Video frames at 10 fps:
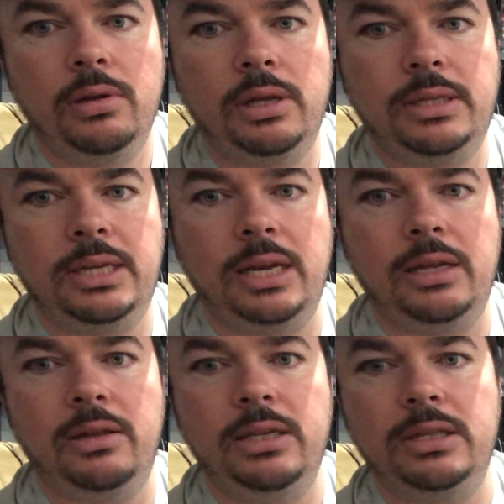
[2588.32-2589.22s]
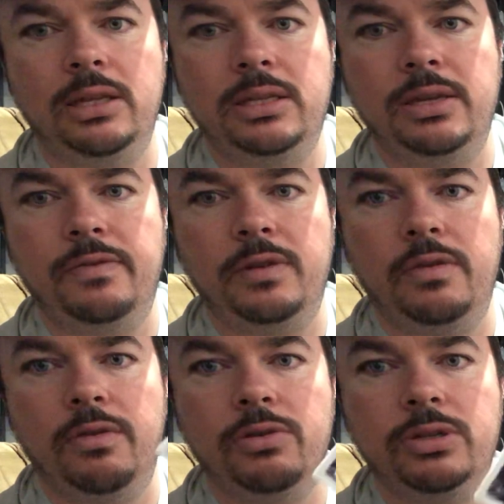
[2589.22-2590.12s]
a 10, and these are the
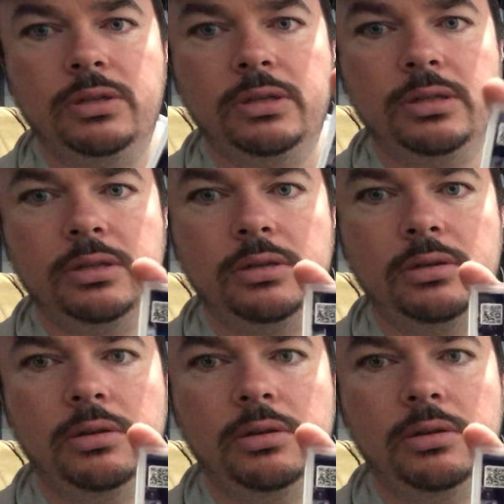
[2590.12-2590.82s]
Tiffany versions.